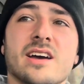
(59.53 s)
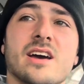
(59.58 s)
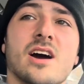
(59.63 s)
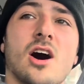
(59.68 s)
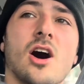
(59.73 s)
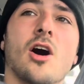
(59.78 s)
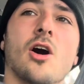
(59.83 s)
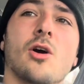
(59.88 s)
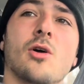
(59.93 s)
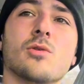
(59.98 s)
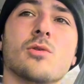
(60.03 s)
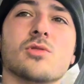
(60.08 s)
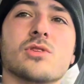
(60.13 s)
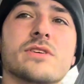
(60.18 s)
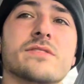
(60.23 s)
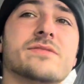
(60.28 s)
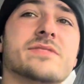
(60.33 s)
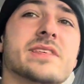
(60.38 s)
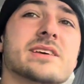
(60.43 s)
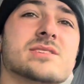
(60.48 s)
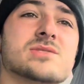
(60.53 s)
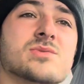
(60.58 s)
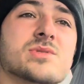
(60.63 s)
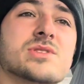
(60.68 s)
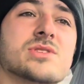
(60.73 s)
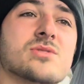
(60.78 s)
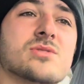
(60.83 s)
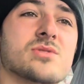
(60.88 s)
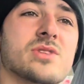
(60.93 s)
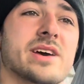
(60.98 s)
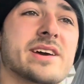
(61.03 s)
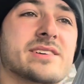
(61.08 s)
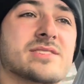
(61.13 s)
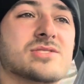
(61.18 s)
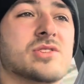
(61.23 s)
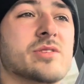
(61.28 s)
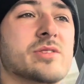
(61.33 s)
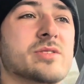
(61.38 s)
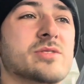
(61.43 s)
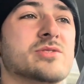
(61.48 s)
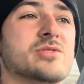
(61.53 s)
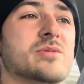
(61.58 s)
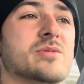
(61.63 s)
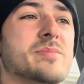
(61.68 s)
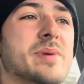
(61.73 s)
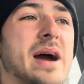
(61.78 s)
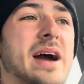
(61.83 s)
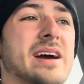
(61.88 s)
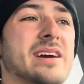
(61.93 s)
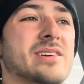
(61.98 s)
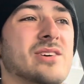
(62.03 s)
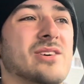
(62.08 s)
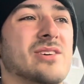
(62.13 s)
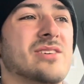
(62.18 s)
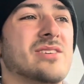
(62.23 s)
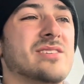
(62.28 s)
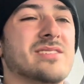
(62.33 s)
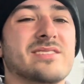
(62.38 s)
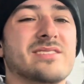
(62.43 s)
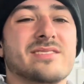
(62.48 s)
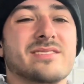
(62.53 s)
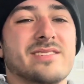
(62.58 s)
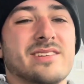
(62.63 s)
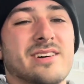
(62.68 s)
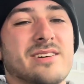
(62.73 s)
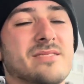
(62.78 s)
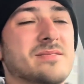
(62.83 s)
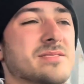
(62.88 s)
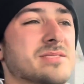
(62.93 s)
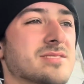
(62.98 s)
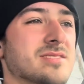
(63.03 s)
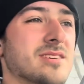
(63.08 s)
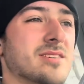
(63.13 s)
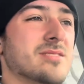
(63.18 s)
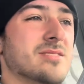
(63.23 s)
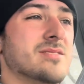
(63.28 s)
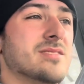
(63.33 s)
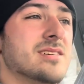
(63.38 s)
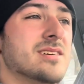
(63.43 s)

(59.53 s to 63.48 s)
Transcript: oh, lift things with your legs, don't use your back at all, you know? So